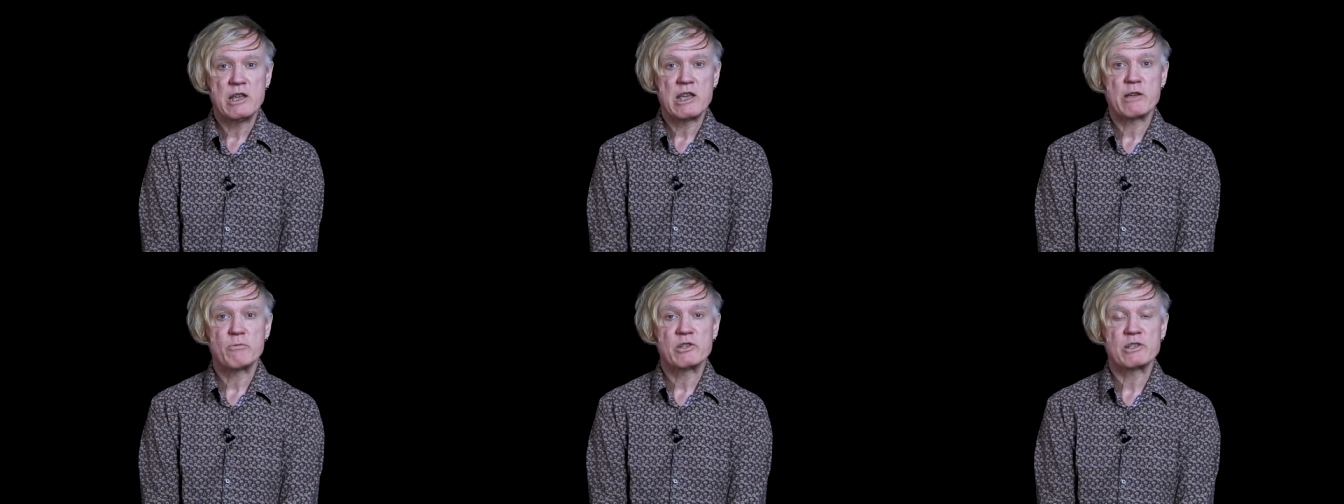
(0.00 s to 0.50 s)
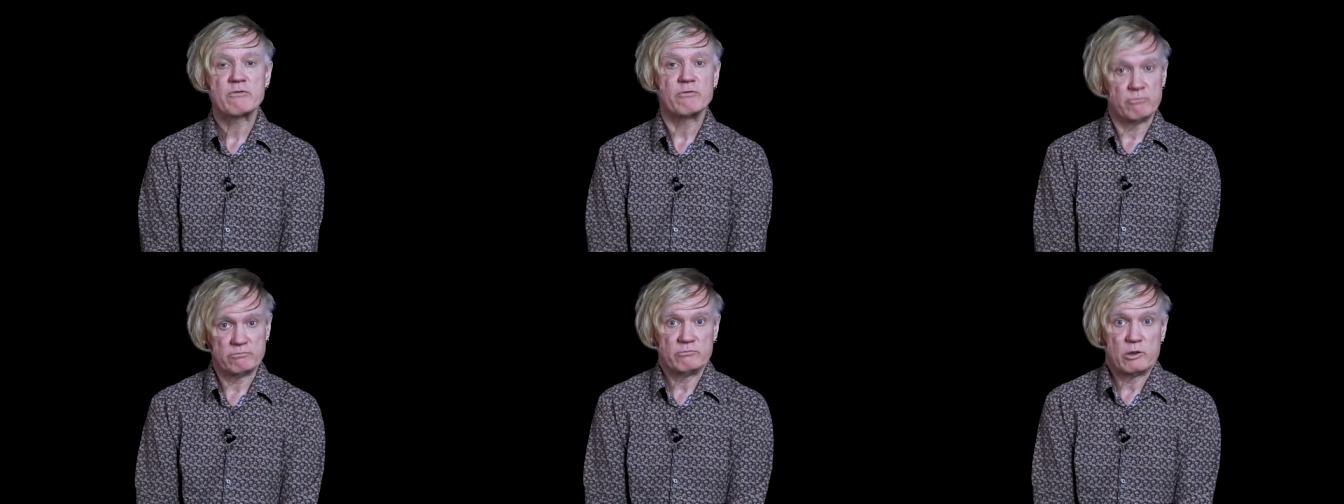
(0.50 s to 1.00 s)
it
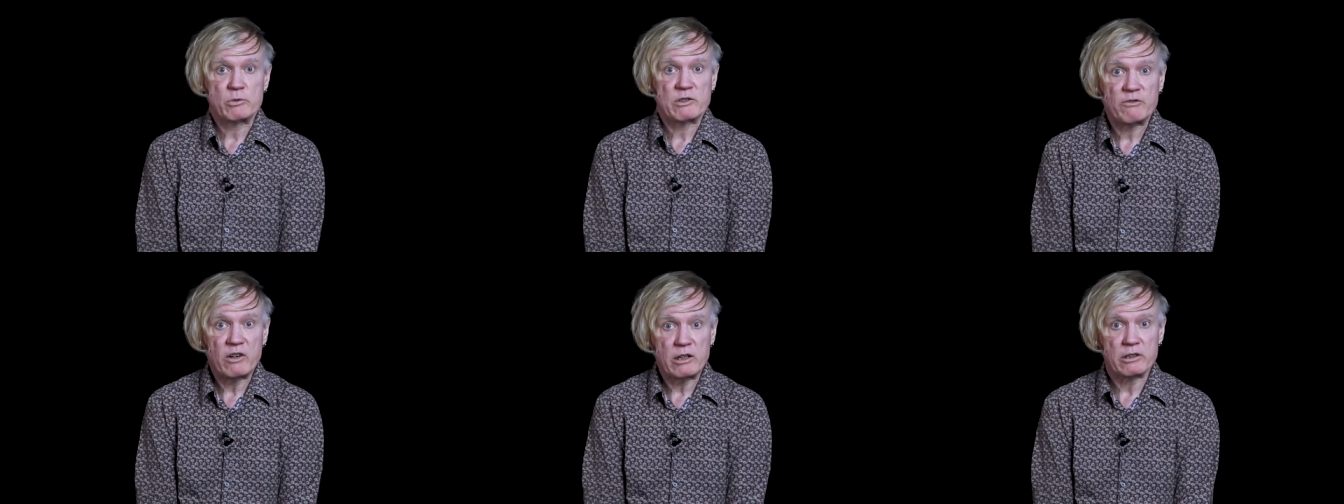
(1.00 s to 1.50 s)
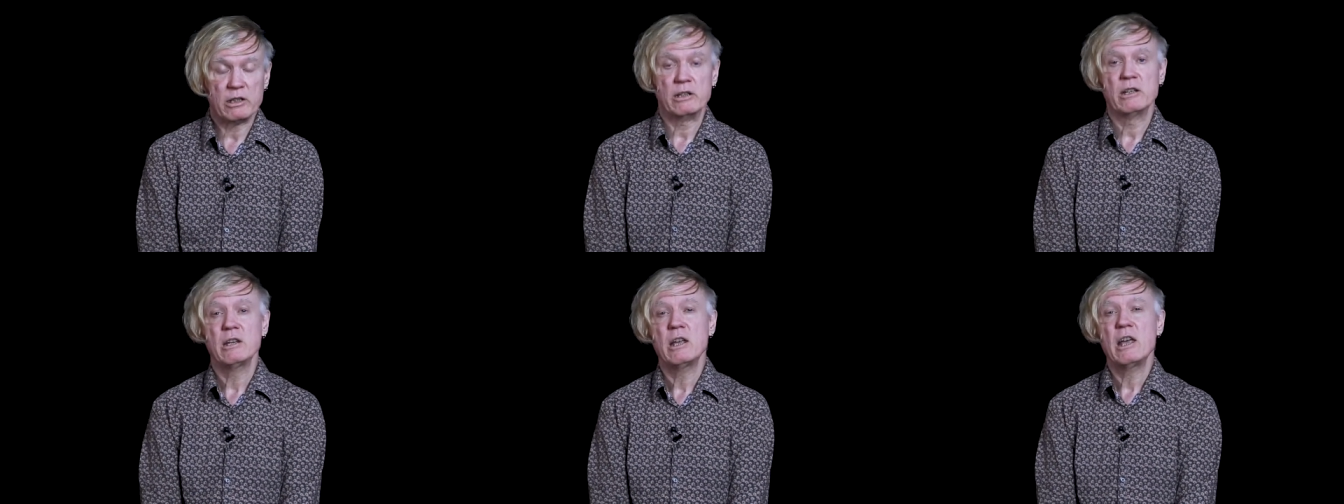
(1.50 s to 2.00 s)
was it was
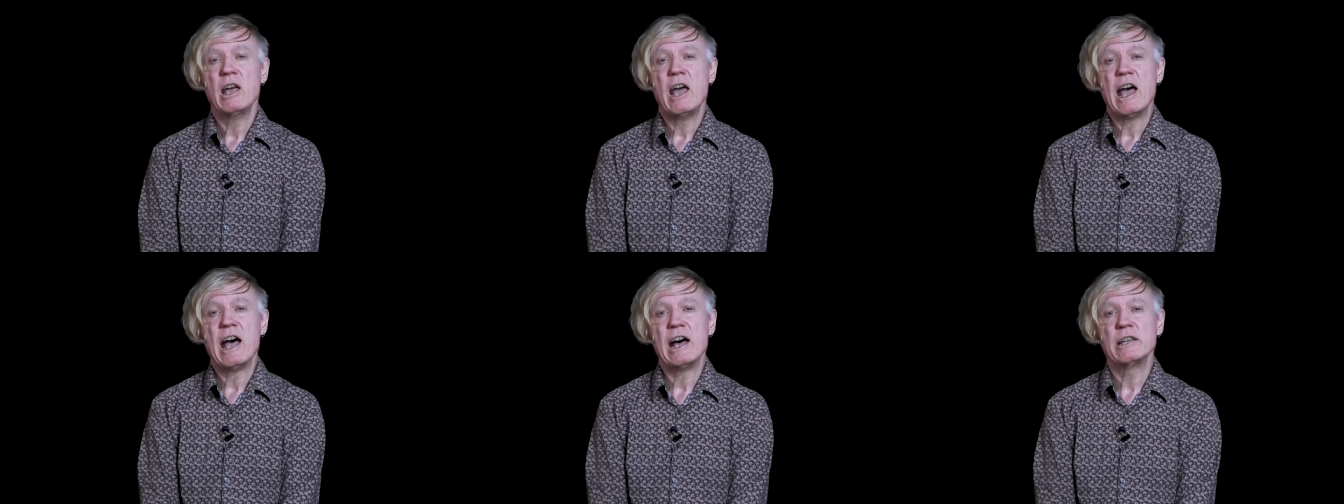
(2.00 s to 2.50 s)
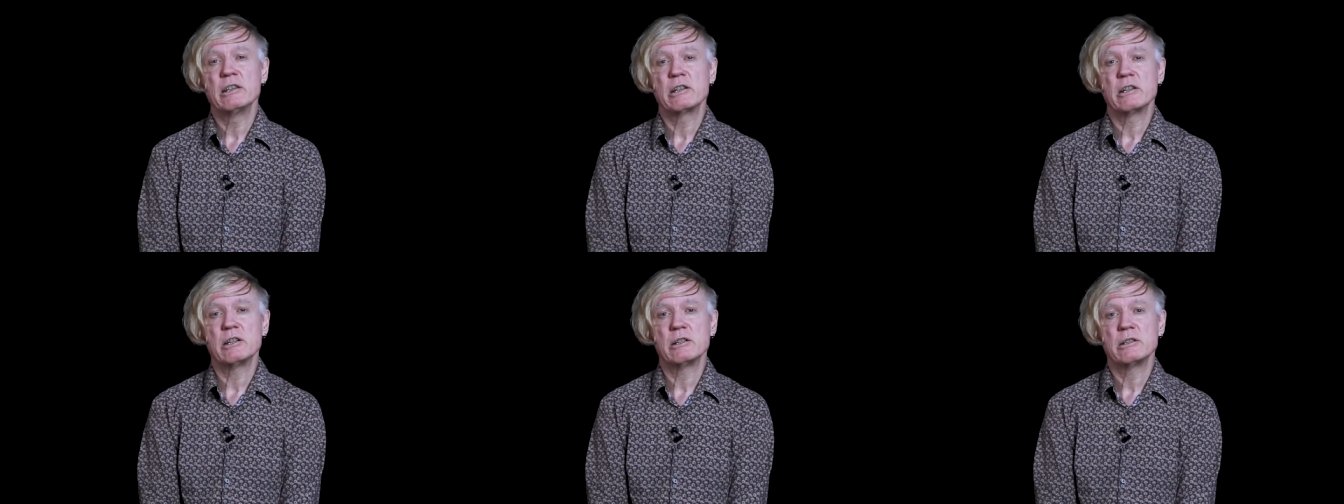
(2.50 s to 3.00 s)
fun, and
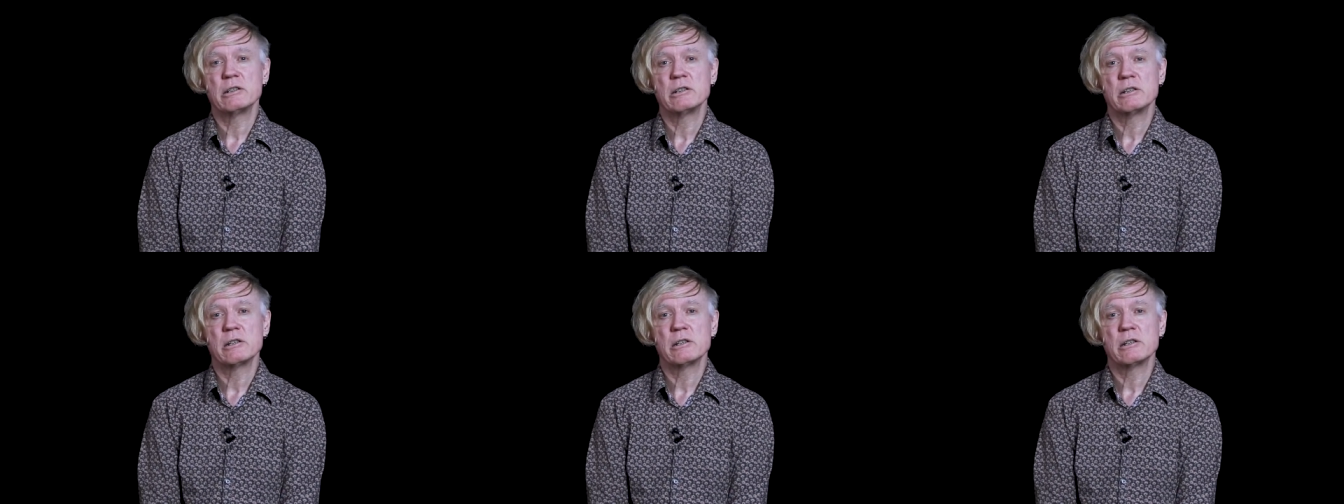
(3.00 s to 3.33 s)
uh,